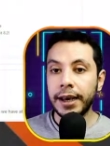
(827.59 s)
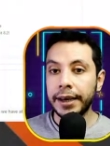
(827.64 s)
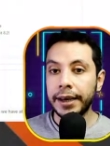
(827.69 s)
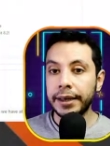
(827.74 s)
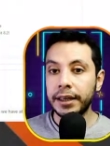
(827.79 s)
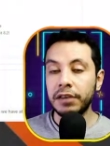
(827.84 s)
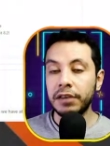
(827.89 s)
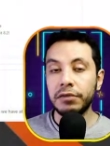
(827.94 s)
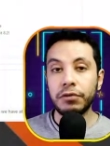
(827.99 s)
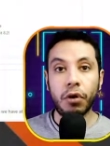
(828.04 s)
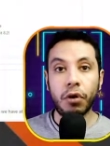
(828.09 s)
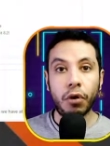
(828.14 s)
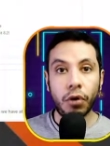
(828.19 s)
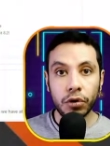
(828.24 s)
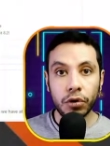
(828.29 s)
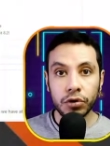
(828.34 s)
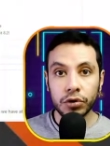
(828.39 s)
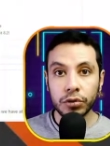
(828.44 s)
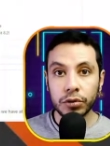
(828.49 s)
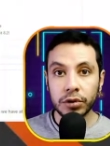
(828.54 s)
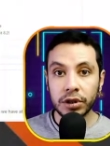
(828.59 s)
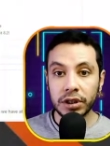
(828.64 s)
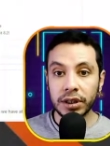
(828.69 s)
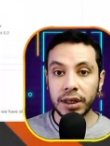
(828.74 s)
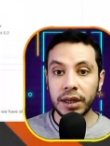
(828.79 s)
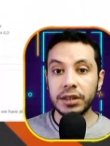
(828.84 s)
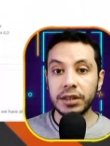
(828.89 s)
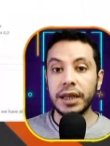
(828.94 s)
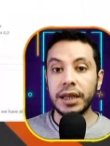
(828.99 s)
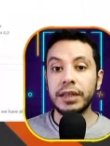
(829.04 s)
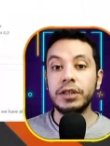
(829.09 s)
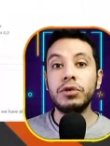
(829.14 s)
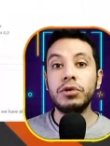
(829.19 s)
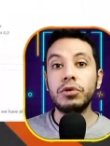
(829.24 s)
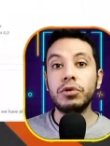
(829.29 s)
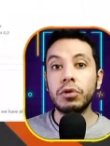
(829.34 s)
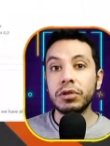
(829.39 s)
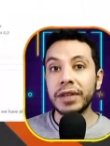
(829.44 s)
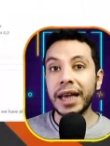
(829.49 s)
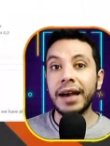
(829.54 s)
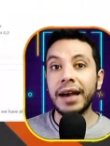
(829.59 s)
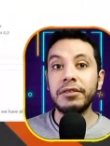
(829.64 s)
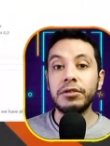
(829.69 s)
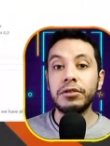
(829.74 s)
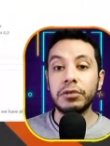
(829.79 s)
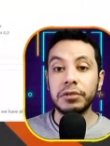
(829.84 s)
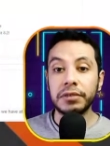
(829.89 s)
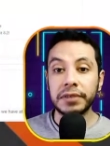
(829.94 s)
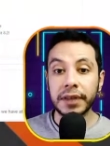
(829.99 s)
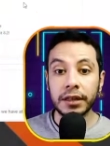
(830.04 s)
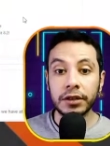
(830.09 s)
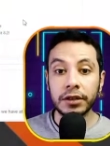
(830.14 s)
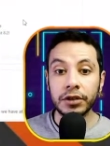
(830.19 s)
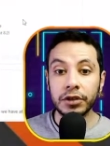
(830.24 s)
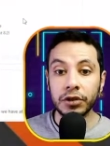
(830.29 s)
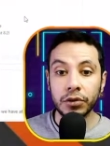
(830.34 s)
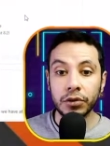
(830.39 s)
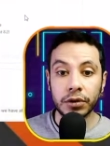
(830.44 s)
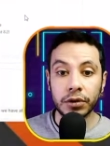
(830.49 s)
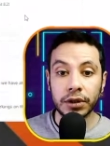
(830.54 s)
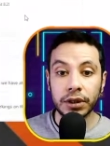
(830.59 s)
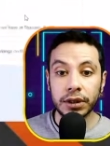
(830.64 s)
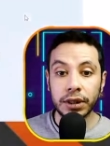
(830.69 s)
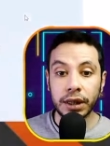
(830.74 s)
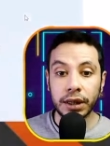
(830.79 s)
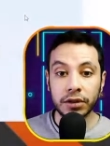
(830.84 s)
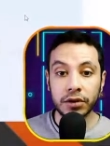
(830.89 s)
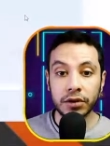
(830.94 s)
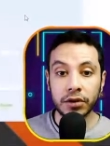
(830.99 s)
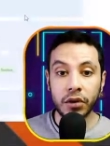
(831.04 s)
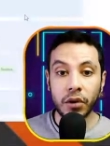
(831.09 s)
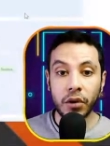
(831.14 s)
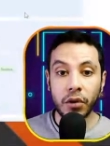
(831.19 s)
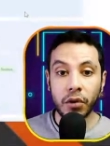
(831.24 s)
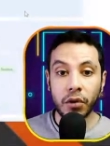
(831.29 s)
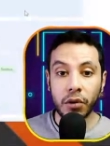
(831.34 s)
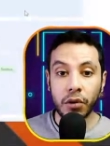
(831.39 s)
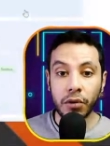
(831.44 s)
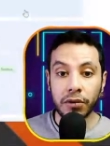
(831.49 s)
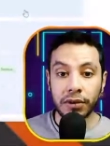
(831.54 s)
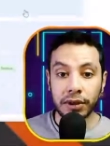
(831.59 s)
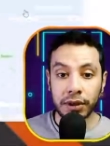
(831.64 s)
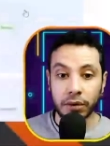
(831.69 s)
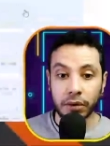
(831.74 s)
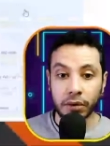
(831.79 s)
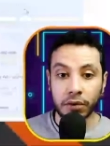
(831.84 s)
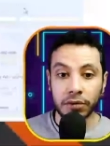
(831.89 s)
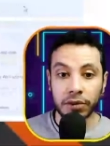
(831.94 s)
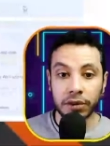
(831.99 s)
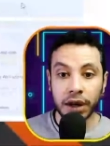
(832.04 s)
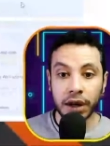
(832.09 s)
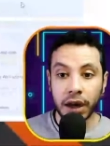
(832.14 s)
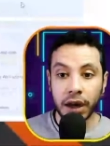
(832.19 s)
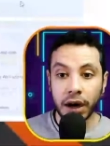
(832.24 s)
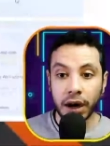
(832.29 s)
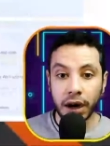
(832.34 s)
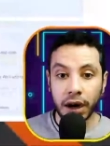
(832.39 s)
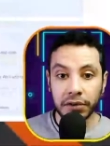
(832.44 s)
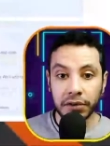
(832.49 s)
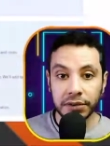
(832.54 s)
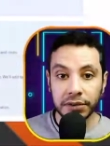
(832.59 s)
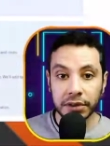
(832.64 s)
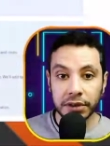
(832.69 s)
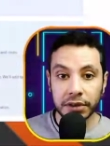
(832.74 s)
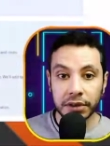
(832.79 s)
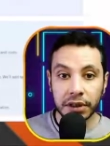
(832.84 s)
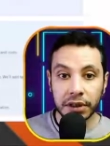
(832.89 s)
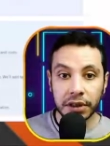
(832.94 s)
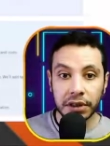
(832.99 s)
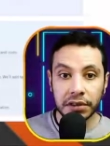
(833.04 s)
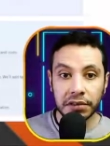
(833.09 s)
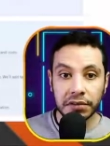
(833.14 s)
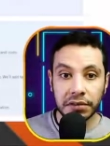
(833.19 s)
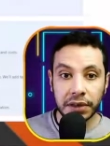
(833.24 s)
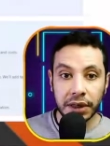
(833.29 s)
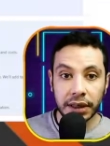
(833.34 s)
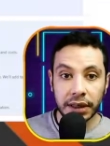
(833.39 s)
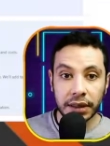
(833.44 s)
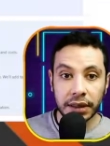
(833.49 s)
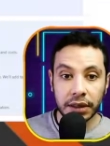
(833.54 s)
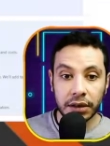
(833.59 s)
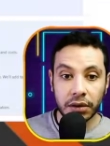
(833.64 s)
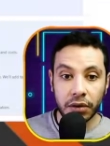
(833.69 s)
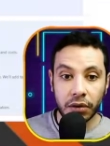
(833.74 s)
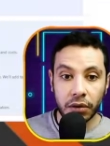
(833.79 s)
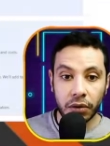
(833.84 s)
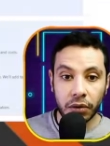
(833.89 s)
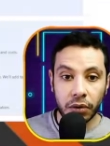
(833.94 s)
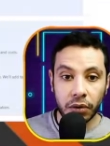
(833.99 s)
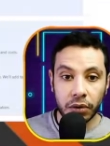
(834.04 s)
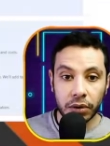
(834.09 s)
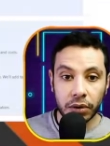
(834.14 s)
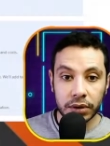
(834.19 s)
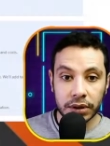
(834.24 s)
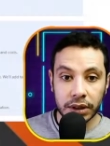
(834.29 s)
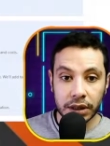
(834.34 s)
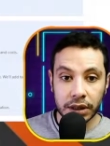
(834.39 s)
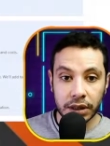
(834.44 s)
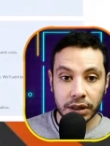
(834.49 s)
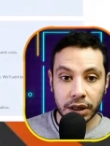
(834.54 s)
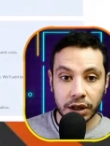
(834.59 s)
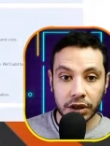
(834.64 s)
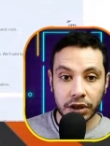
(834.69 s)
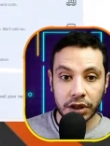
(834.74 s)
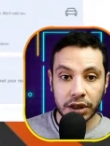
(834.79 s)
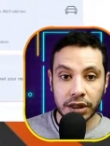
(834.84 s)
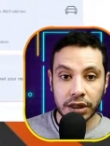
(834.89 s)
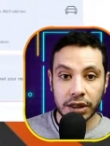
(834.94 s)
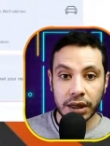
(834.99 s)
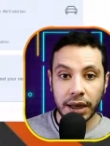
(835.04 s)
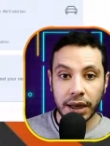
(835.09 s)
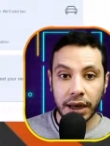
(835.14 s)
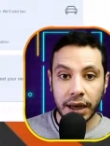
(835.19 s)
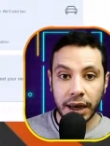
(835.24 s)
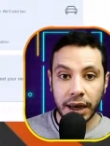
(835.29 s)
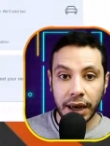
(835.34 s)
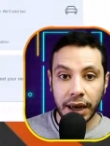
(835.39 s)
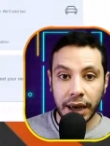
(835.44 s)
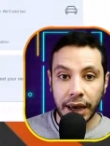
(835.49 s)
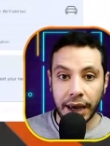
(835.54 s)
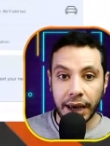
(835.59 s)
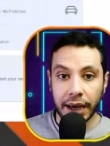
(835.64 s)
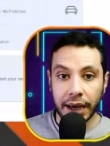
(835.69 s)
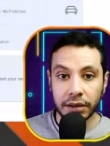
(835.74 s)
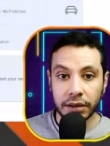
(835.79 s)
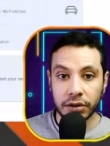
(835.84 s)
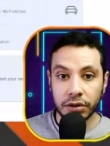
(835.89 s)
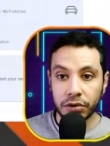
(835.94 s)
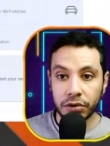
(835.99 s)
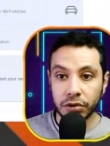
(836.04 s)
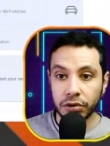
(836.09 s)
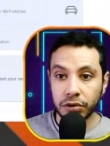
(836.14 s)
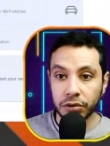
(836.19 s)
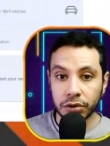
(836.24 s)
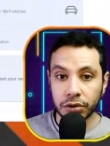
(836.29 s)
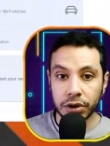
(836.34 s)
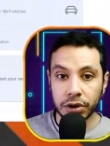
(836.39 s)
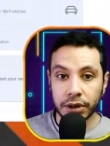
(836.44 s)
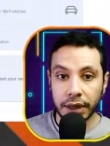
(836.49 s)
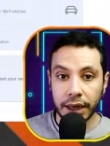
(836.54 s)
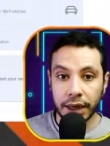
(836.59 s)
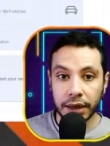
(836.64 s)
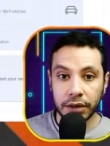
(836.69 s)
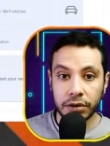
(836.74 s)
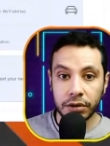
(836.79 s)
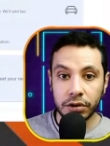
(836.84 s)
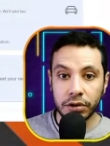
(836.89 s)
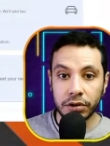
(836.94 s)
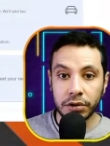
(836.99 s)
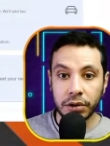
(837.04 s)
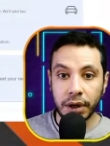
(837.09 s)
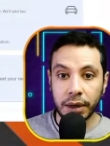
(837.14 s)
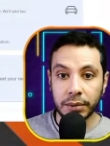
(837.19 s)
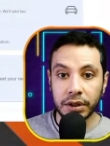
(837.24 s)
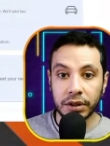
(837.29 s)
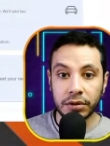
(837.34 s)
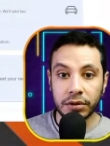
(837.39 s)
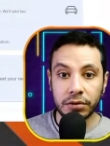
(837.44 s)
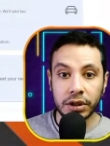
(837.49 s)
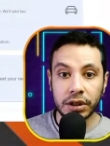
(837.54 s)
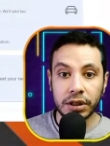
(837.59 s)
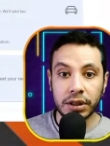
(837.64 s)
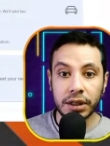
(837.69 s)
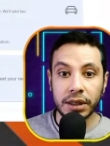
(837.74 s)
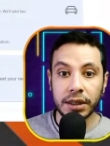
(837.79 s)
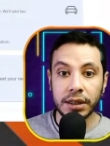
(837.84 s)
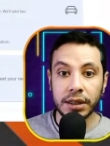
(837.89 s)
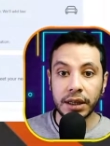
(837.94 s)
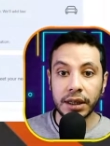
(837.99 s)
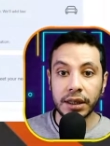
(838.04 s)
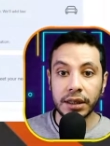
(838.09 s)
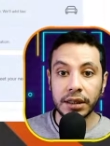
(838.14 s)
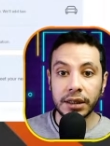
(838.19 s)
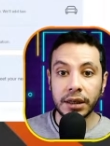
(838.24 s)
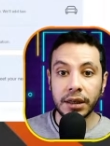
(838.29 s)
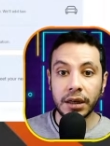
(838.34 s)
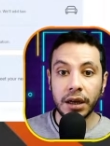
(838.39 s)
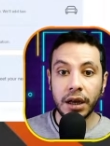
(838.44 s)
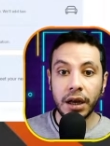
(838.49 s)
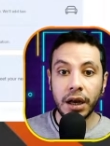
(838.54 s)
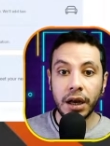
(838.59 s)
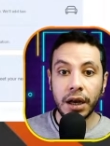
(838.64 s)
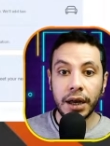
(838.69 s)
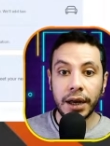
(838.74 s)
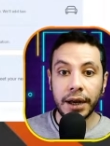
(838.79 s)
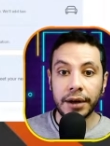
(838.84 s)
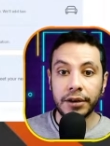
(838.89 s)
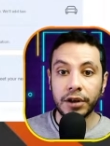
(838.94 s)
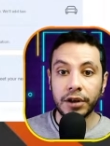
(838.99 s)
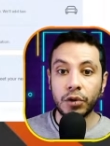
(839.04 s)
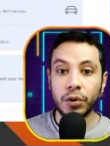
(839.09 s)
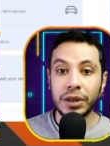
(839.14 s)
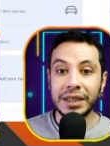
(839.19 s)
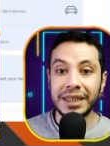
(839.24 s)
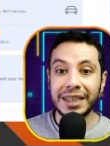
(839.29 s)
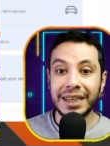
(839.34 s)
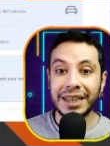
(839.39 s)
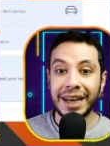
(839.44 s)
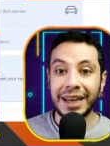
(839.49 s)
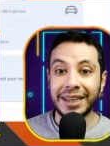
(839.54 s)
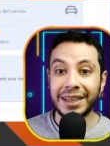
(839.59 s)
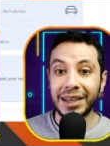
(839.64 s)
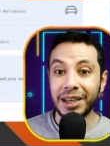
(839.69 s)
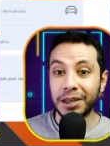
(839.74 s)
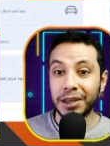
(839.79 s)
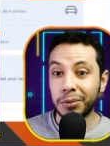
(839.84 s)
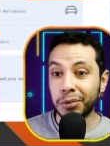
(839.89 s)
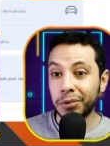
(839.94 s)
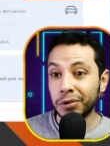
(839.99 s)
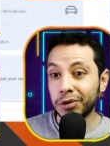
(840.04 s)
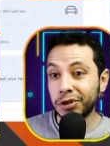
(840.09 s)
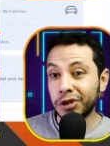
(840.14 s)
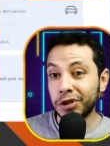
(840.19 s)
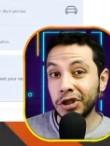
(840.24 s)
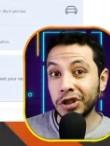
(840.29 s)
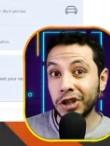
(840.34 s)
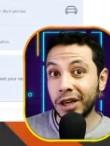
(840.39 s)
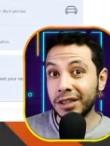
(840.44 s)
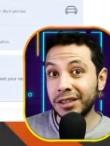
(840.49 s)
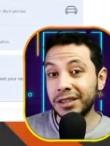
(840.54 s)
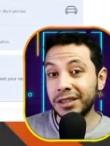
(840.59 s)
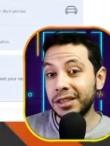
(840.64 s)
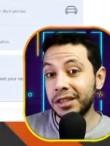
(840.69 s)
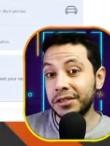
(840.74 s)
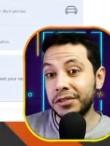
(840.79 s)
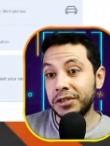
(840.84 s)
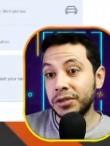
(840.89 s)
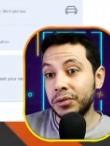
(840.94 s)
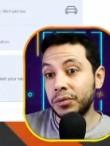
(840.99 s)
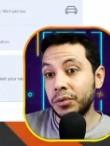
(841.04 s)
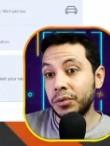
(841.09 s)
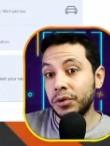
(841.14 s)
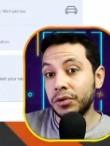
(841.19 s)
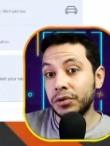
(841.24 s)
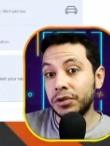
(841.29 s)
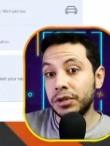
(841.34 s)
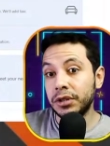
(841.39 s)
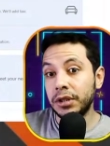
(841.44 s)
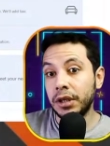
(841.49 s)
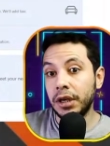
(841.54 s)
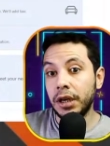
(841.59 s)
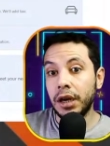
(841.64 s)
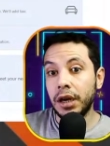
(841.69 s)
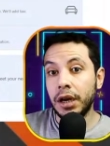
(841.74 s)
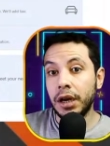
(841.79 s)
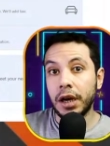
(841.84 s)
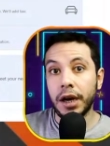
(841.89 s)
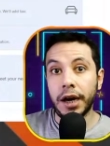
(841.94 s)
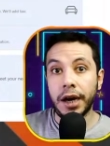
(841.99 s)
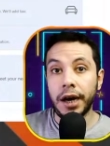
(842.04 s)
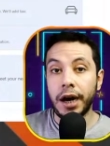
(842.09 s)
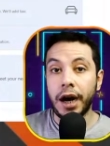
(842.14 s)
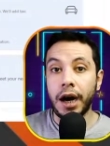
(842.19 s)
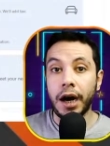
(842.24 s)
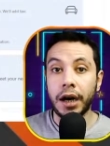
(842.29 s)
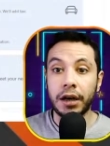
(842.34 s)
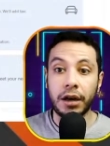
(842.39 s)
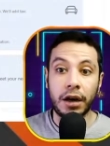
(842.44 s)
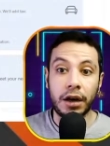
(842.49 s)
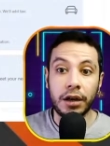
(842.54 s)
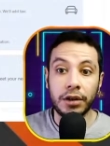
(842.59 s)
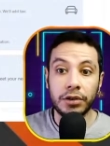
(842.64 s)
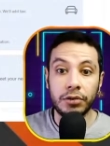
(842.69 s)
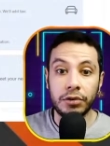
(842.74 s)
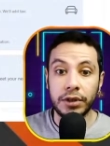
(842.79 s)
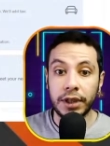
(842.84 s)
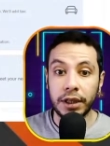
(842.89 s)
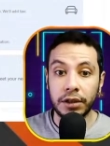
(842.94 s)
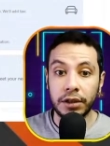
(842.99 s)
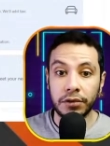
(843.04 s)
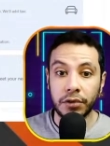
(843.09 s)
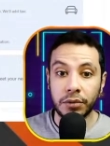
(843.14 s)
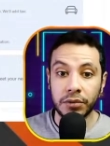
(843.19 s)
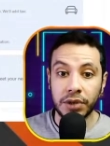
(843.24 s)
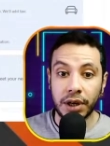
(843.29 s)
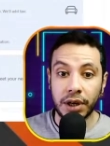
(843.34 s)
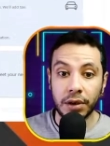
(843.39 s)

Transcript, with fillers: give all your details, and you don't have to fill your details over and over. After filling all these sections, add to your stay. I'm interested in requesting an airport shuttle if you want a car to take you from the